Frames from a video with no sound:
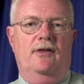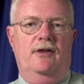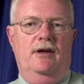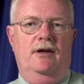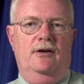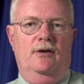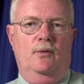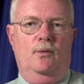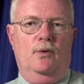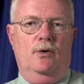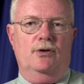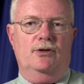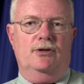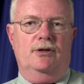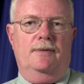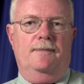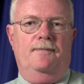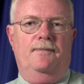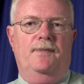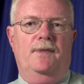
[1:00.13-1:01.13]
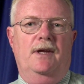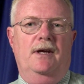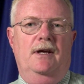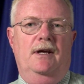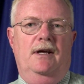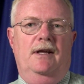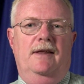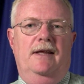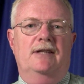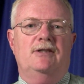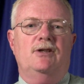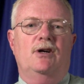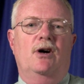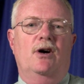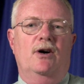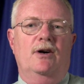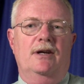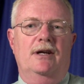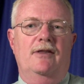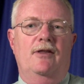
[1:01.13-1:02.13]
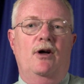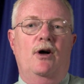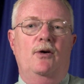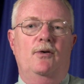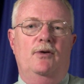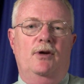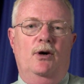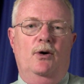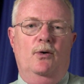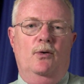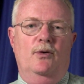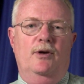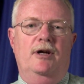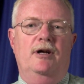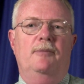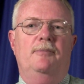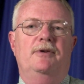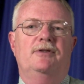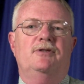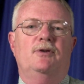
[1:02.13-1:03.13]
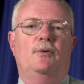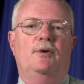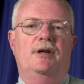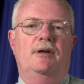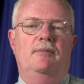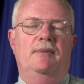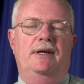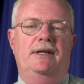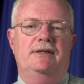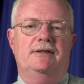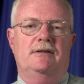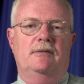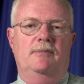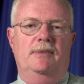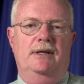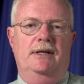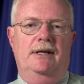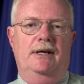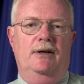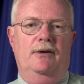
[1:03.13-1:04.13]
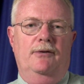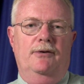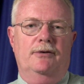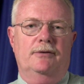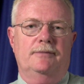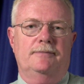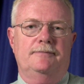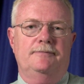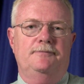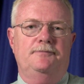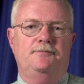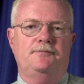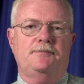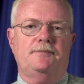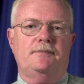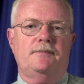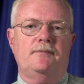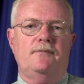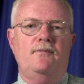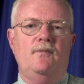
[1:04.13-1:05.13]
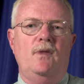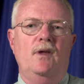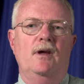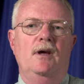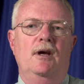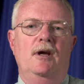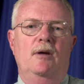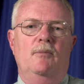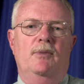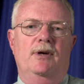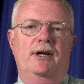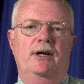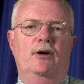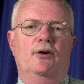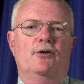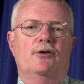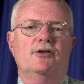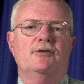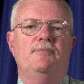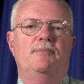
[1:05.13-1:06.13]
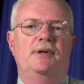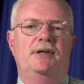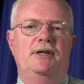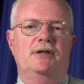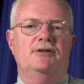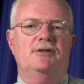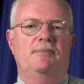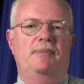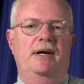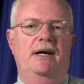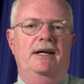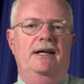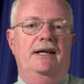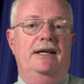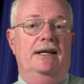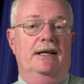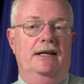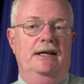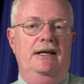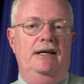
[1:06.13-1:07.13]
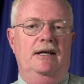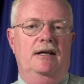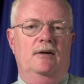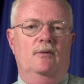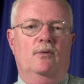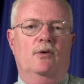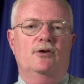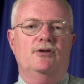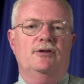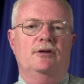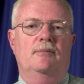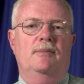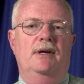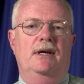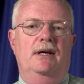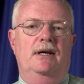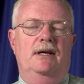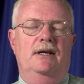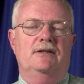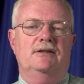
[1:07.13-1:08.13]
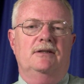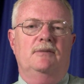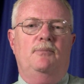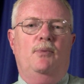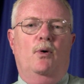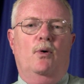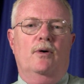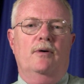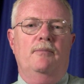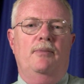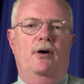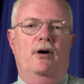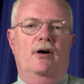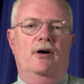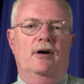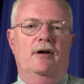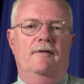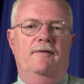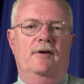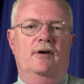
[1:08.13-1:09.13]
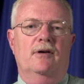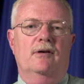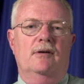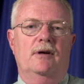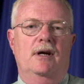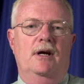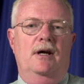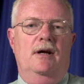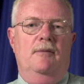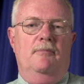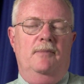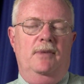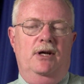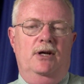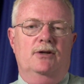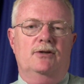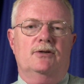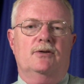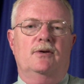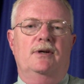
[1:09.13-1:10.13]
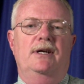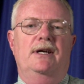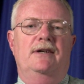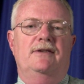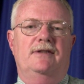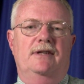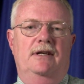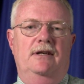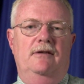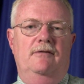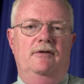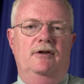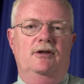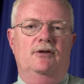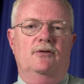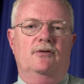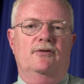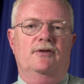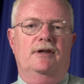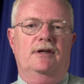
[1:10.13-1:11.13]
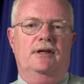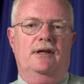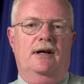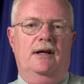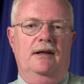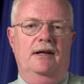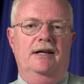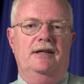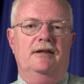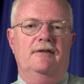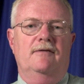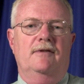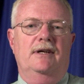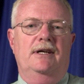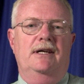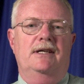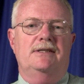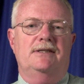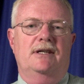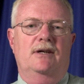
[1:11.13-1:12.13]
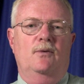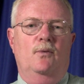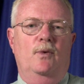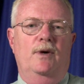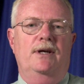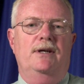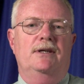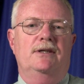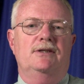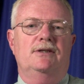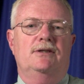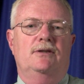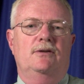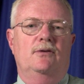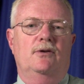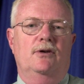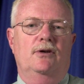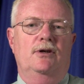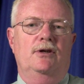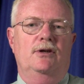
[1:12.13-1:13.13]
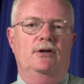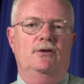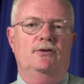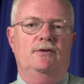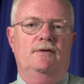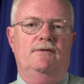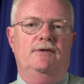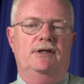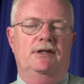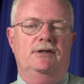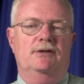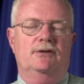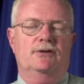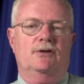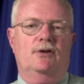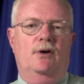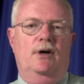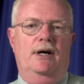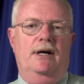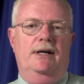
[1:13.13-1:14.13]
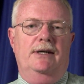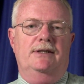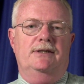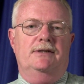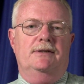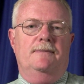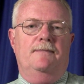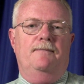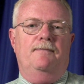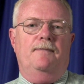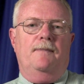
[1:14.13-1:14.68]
at the end of worship. That's hardly the total compass of what it means to be an elder. But elders participating and leading in worship is an important part of their ministry as individuals and collectively as they witness to the good news of Jesus Christ.